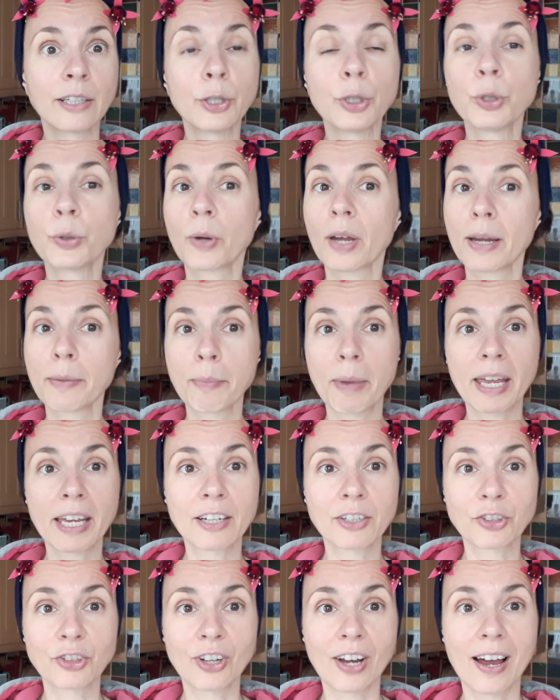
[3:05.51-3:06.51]
you can make
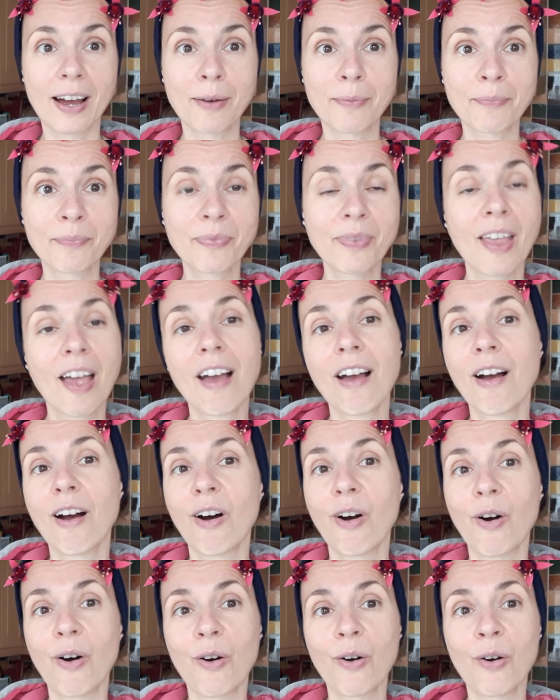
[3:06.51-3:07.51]
a jam
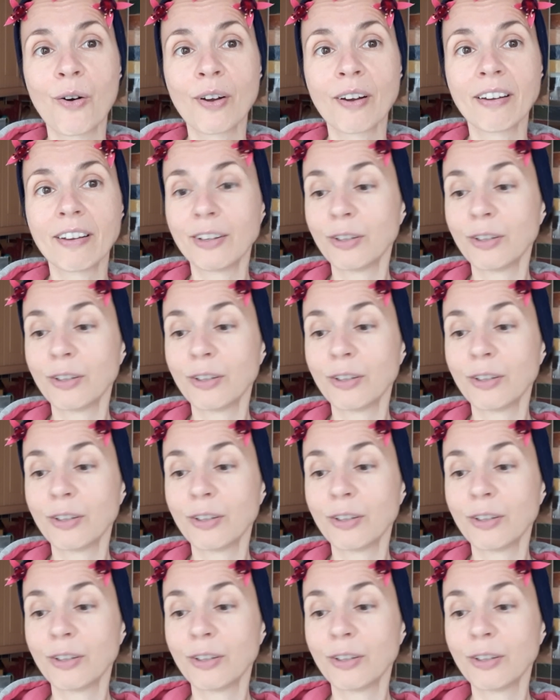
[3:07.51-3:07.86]
or